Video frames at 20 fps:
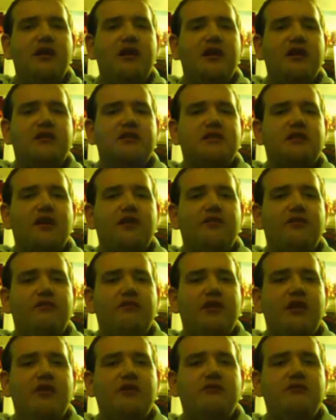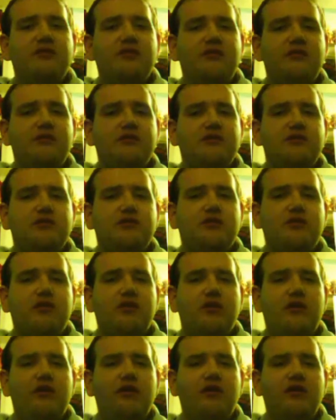And yet some of them can
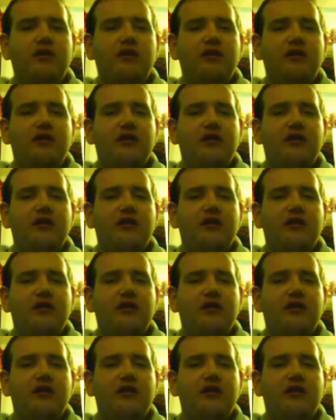turn